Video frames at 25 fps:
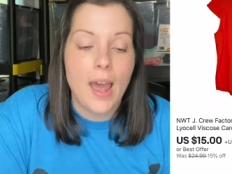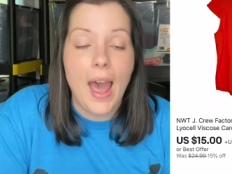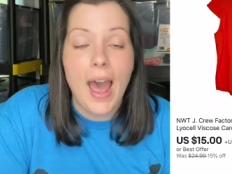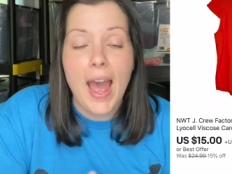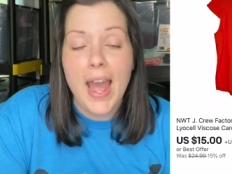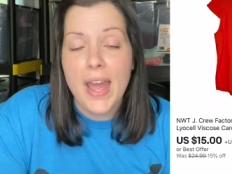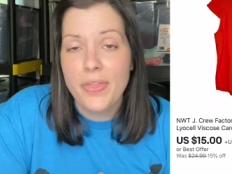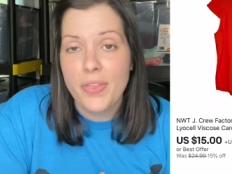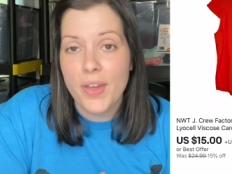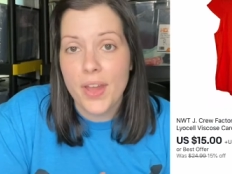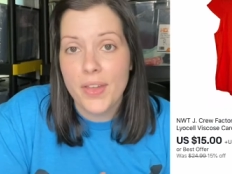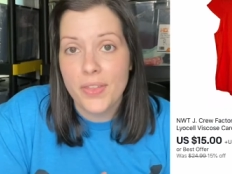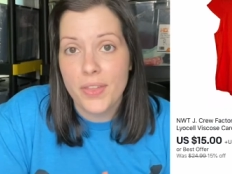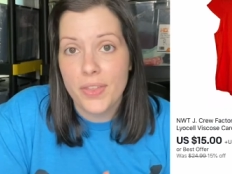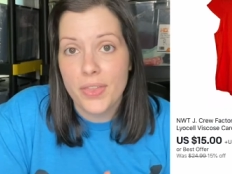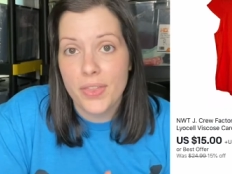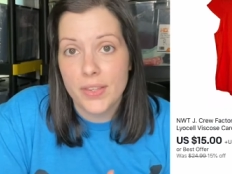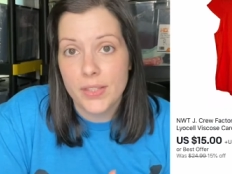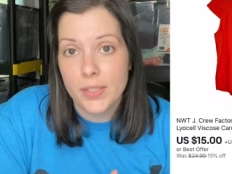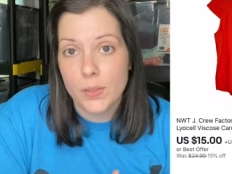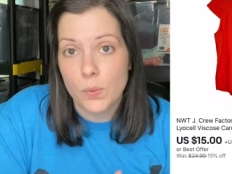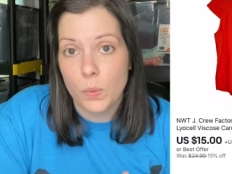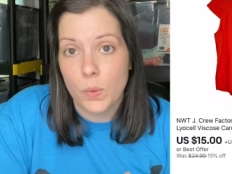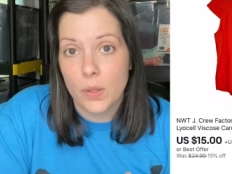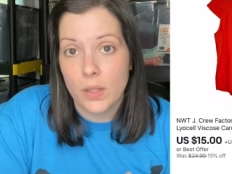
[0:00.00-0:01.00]
I thought that
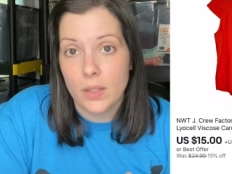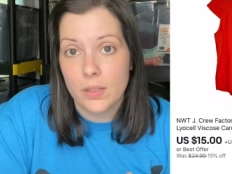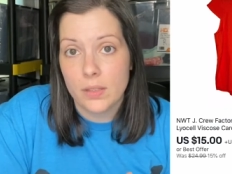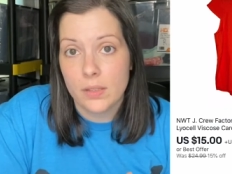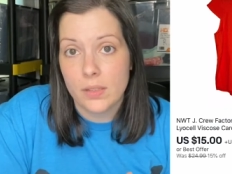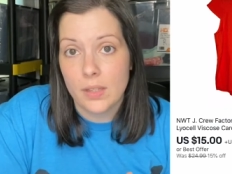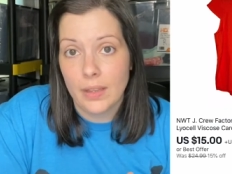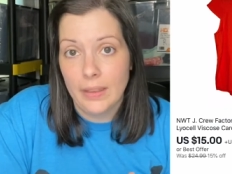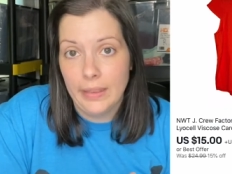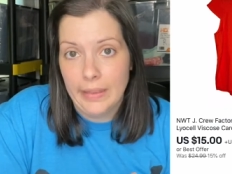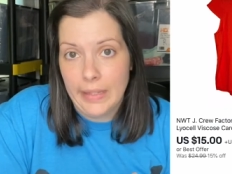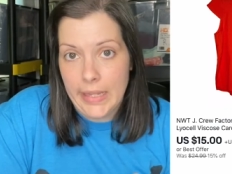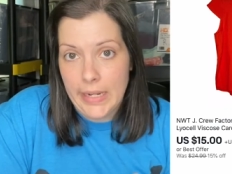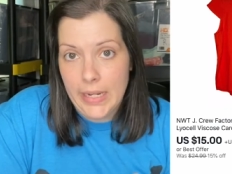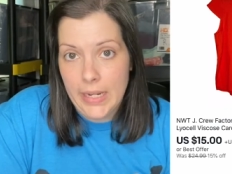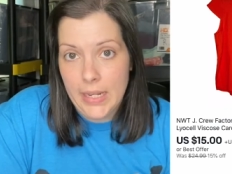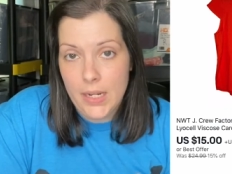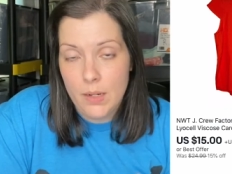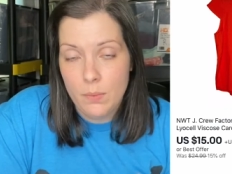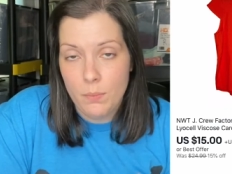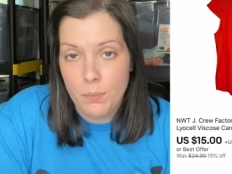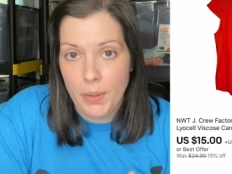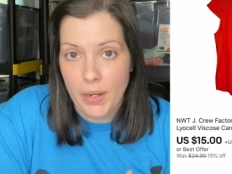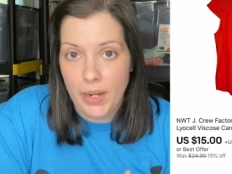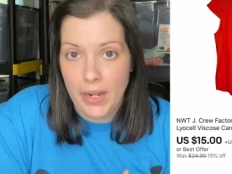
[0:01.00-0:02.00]
this was
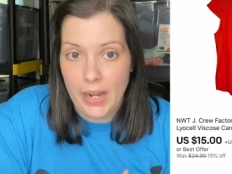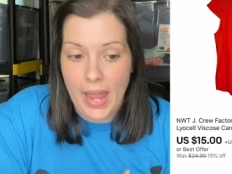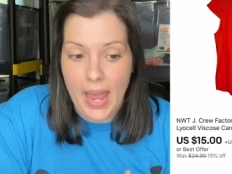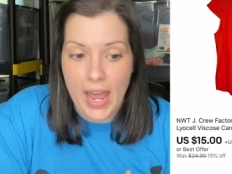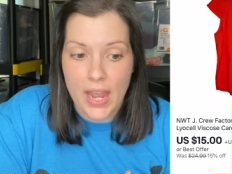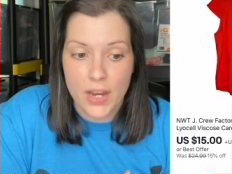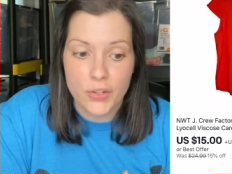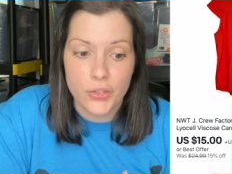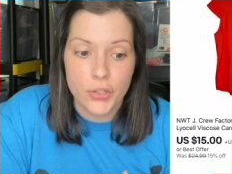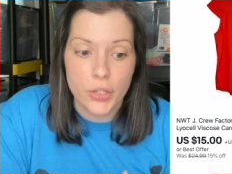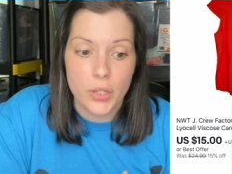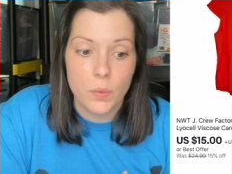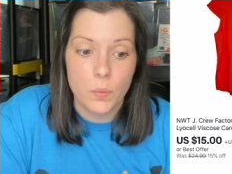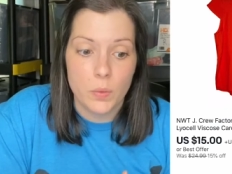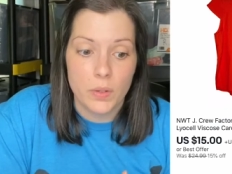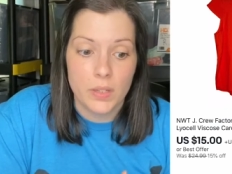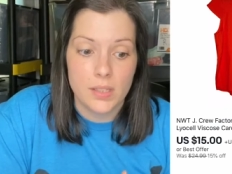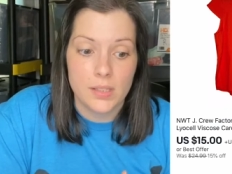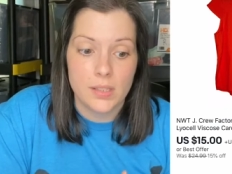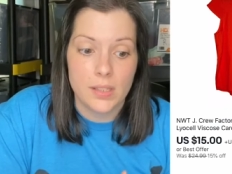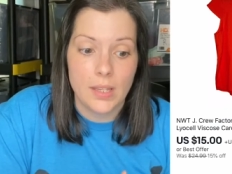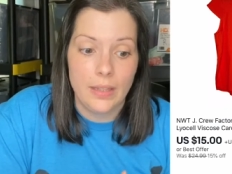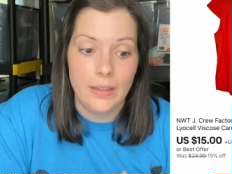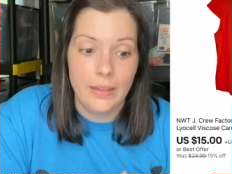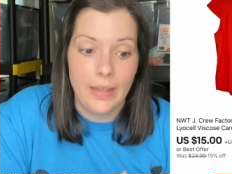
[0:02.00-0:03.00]
linen, but it actually
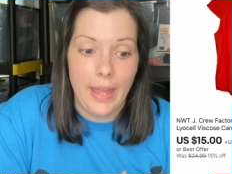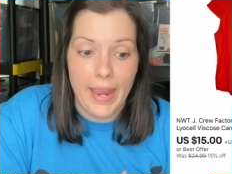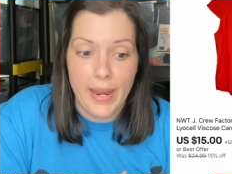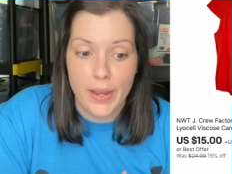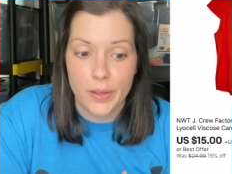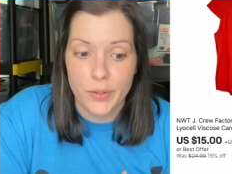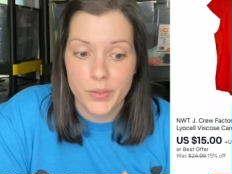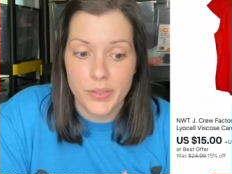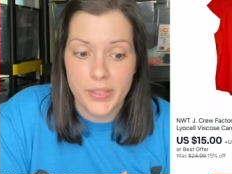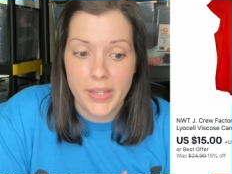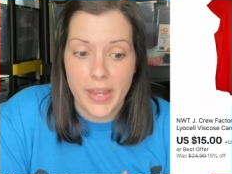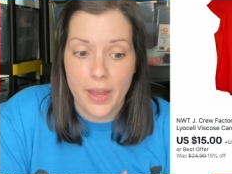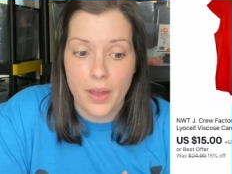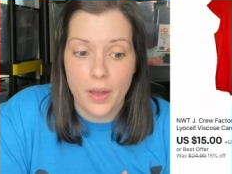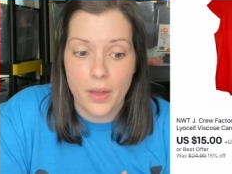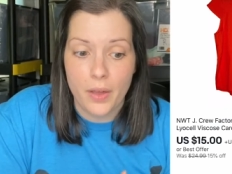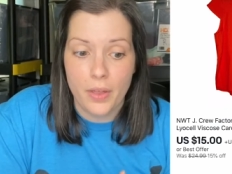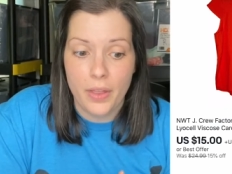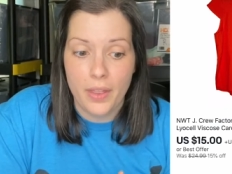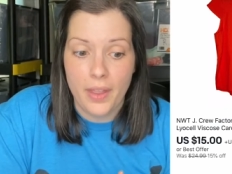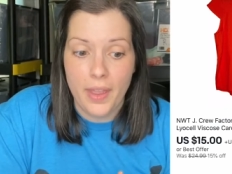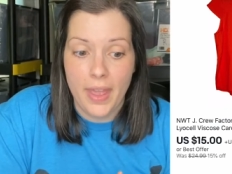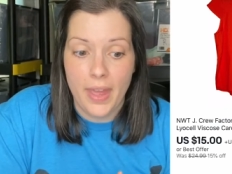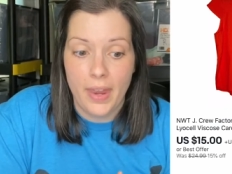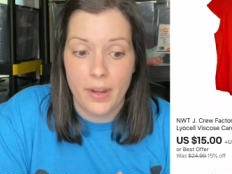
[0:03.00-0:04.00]
was
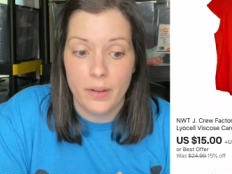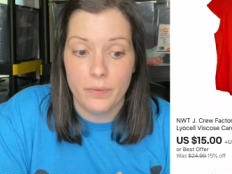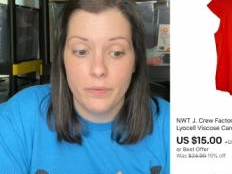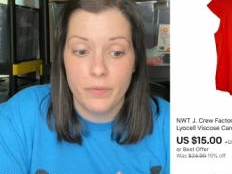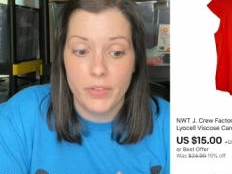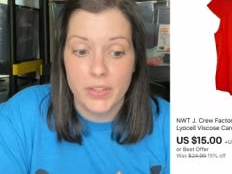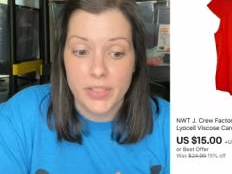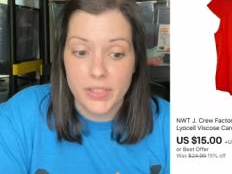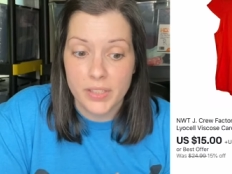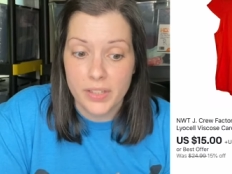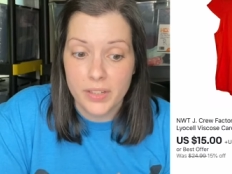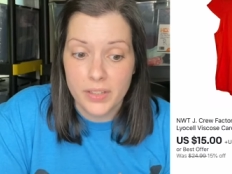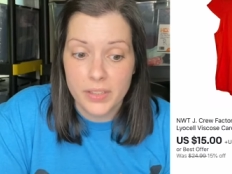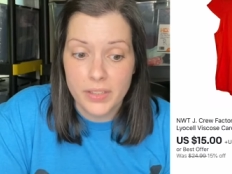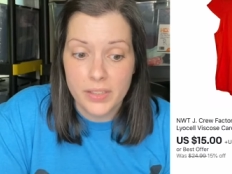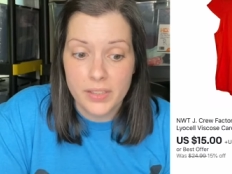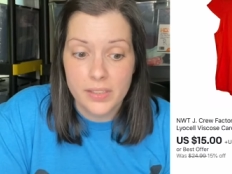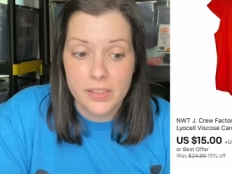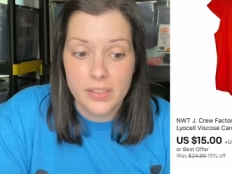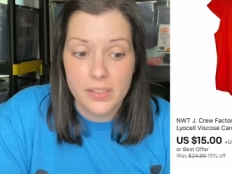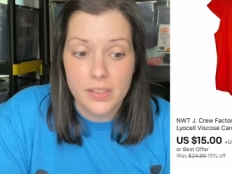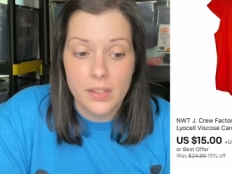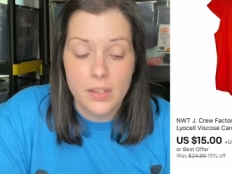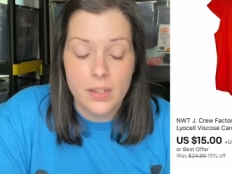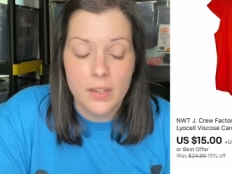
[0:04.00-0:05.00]
lyocell and
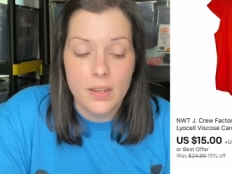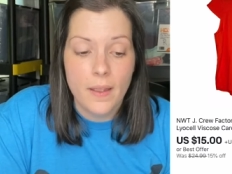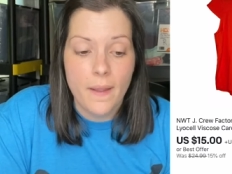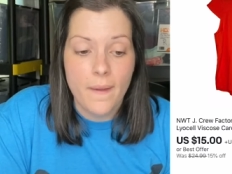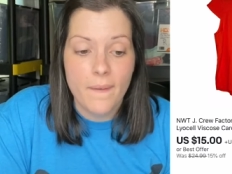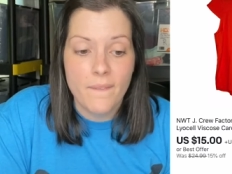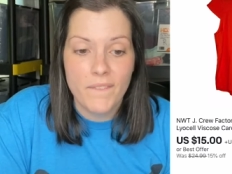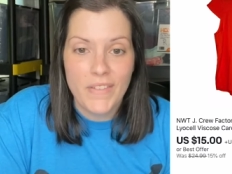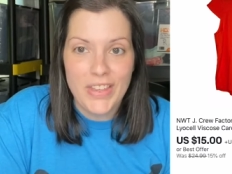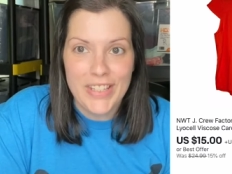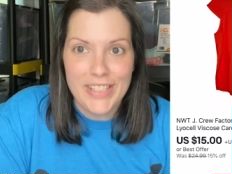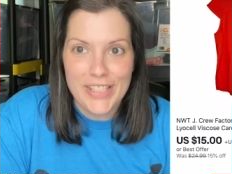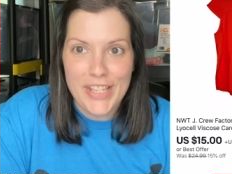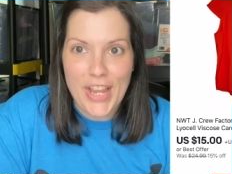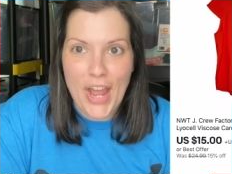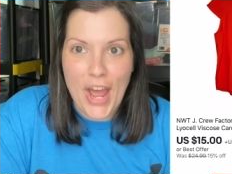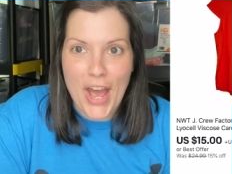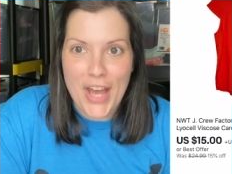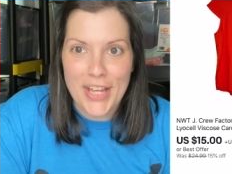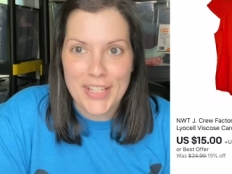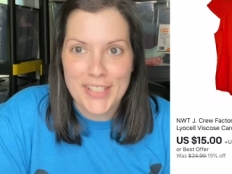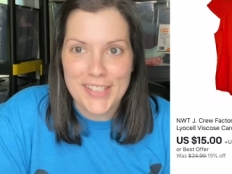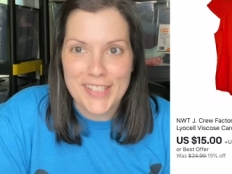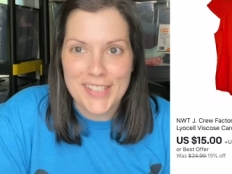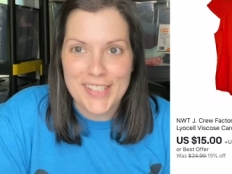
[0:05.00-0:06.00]
viscose, viscose,